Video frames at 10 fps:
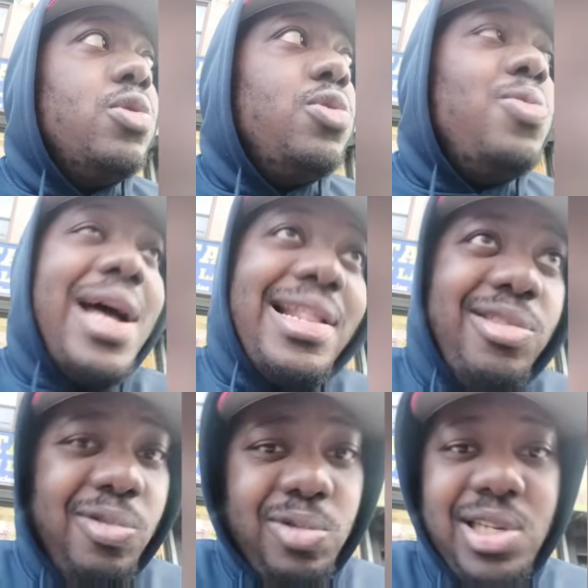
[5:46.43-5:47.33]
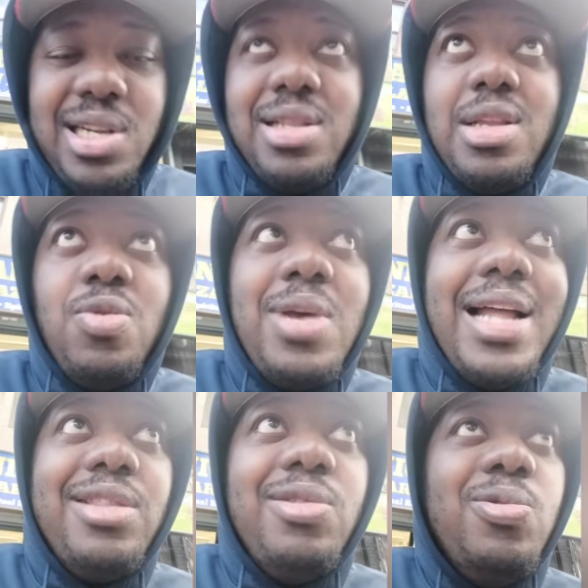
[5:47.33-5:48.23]
you got dudes in it. You
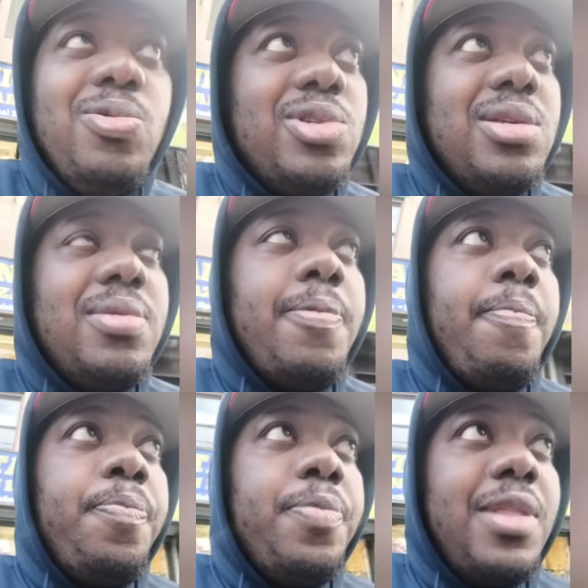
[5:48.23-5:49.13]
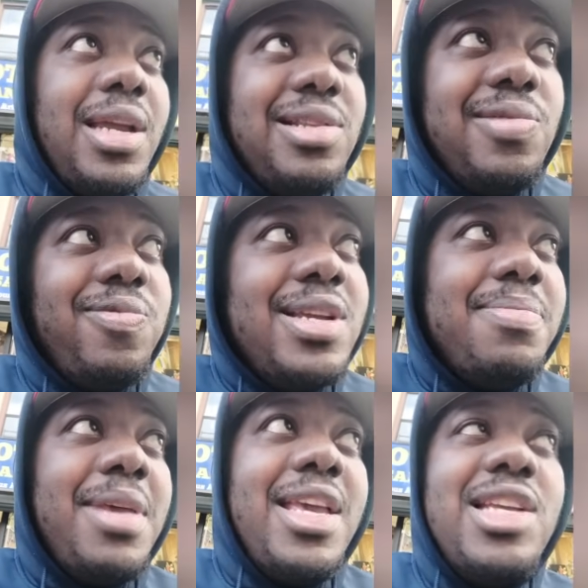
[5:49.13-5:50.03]
got dudes like
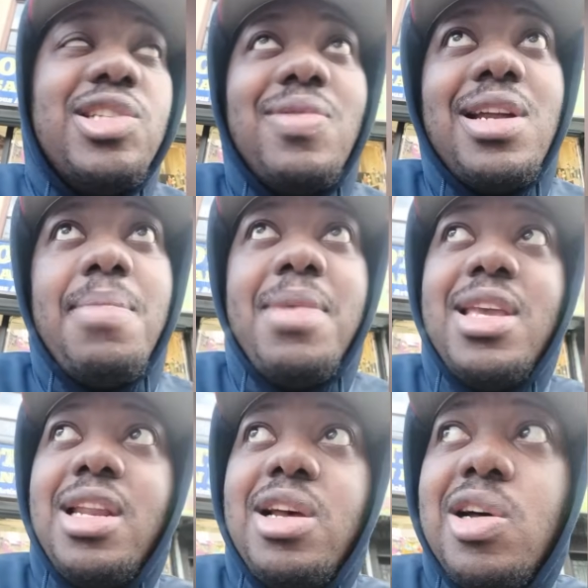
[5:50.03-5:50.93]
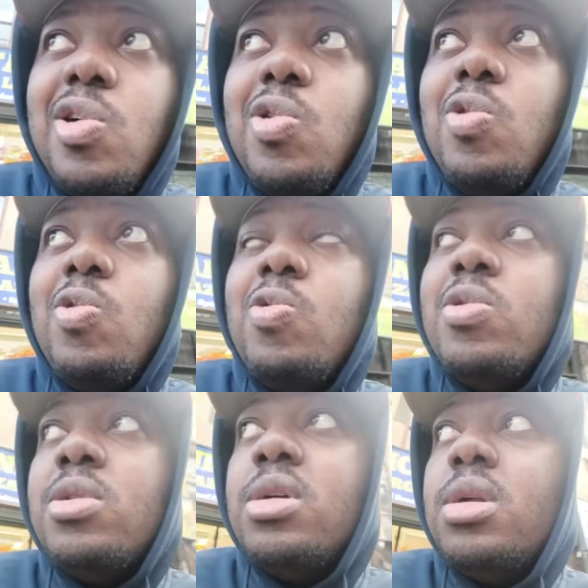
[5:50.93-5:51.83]
Tariq, man, he trying to make it a, a whole
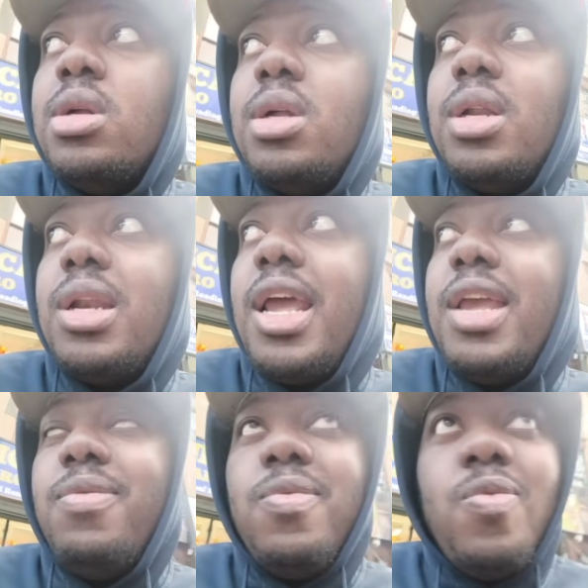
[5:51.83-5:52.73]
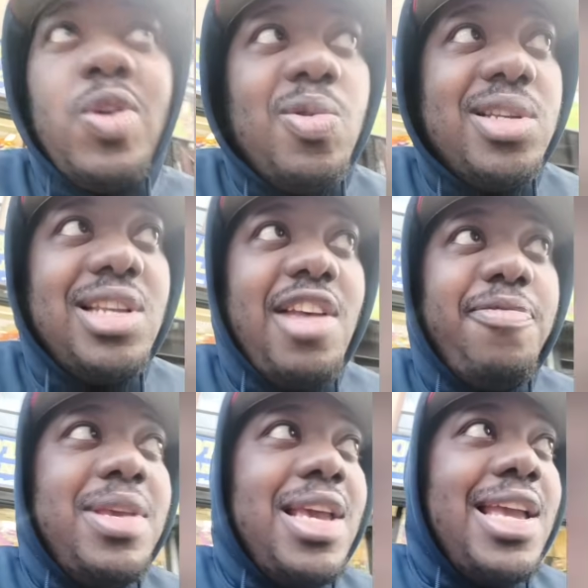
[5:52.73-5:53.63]
like we on this
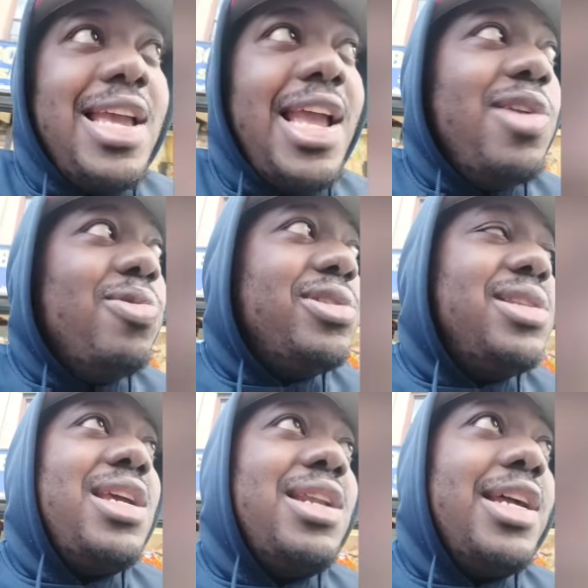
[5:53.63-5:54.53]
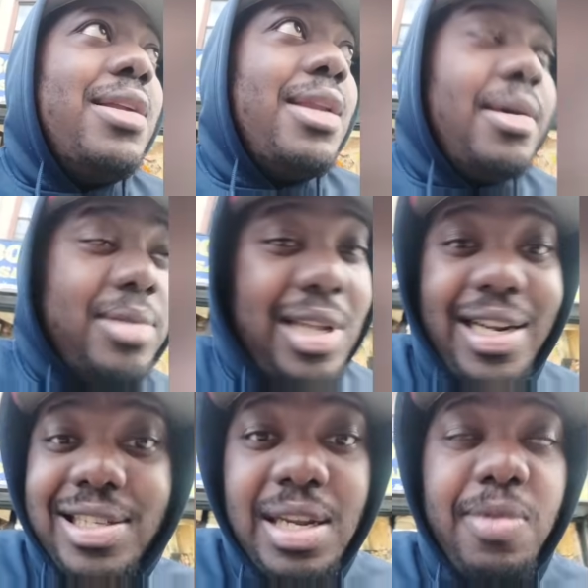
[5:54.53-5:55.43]
FBA ADOS thing. Like I,
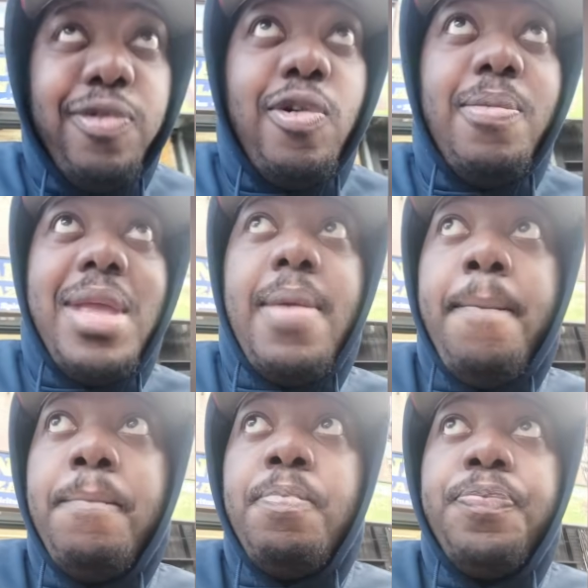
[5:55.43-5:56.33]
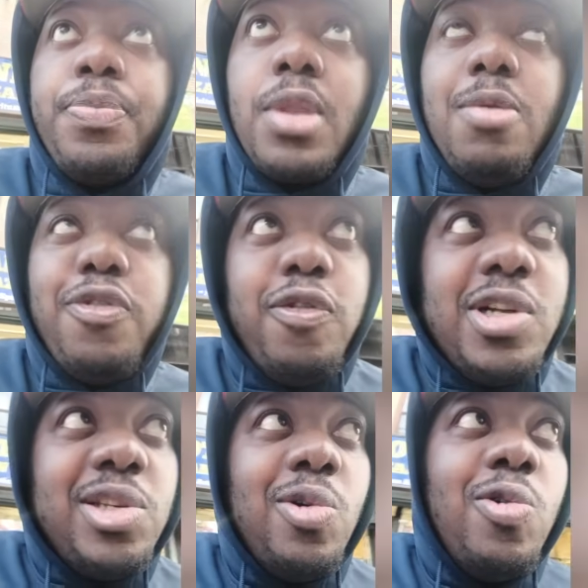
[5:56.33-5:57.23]
like I said before, man, before
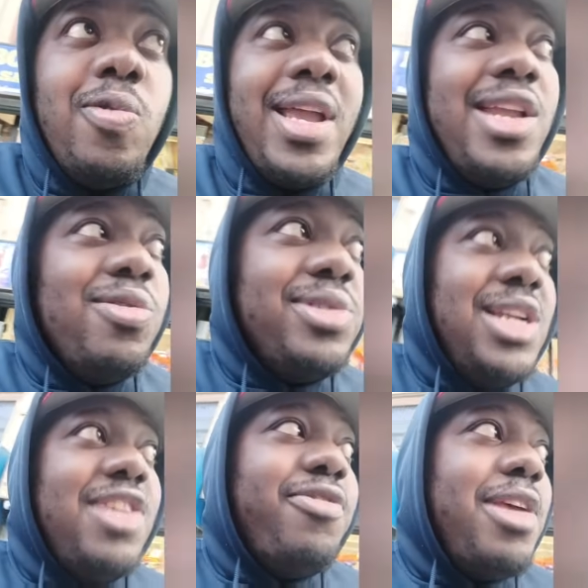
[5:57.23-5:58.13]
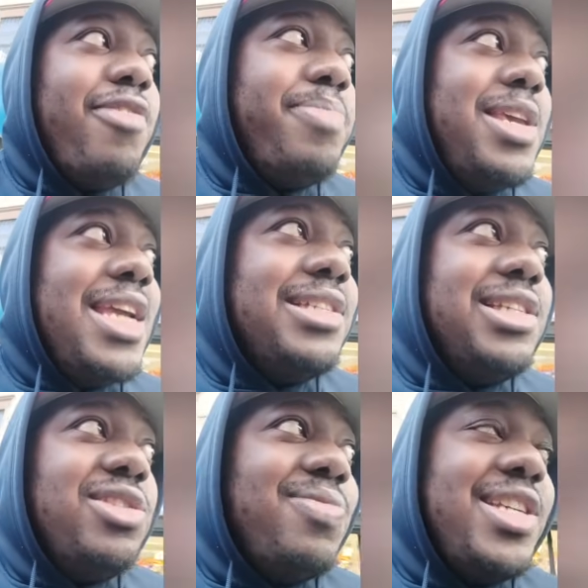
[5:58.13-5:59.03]
this whole ADOS and FBA
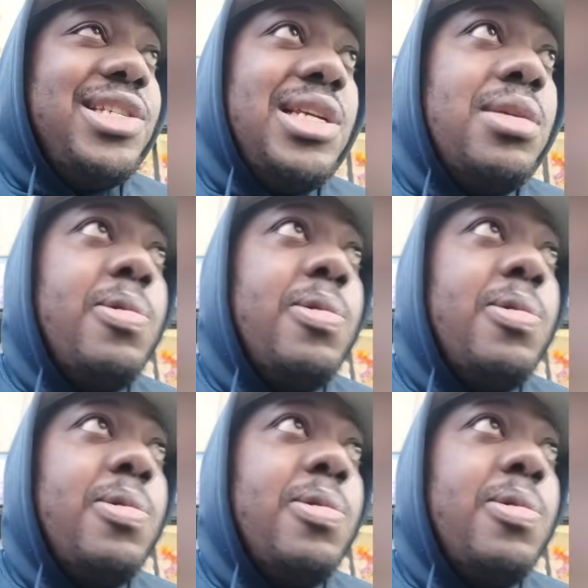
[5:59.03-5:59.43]
situation,